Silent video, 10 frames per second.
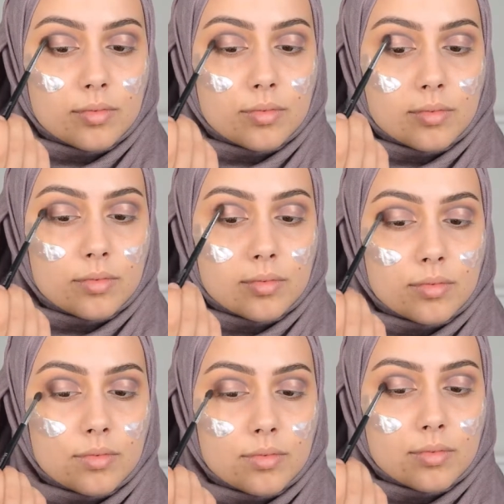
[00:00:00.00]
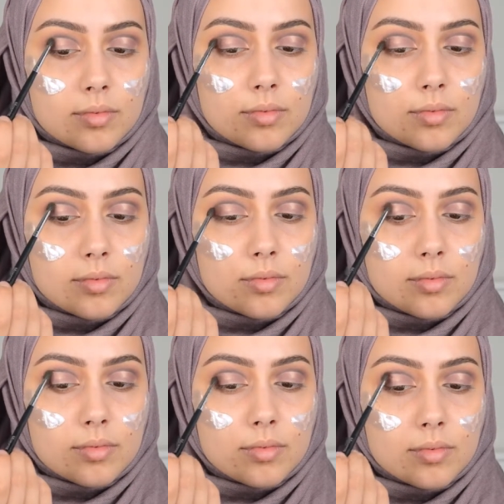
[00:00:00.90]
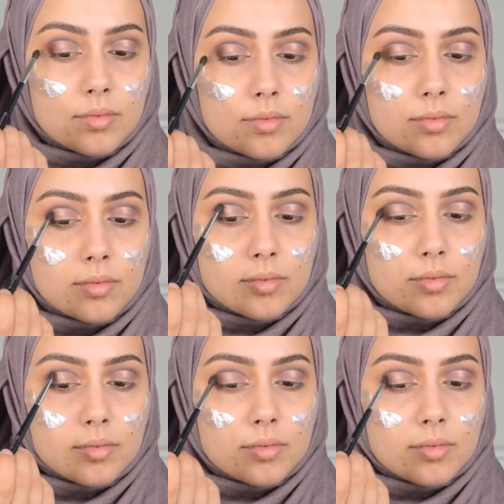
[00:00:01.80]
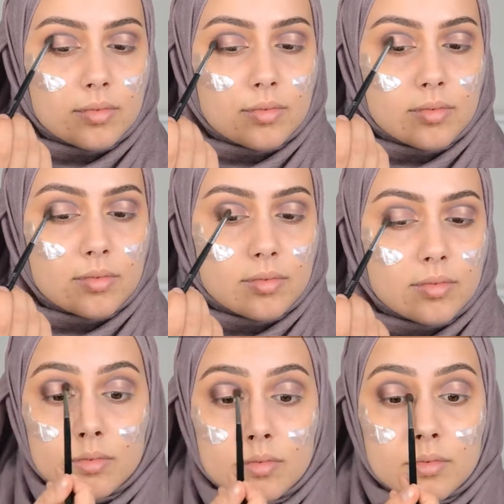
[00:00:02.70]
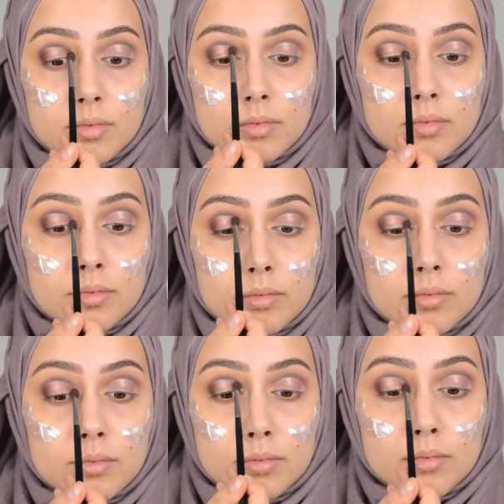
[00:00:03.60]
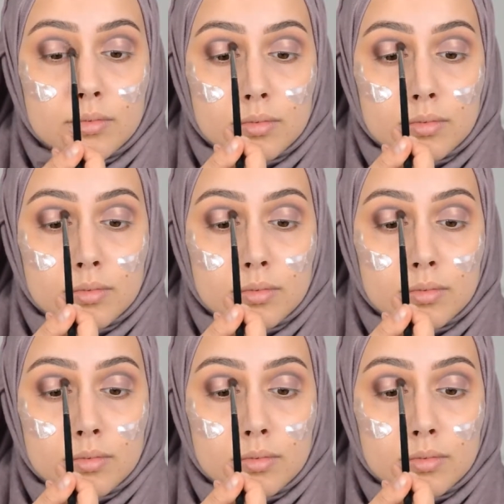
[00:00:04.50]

(silence)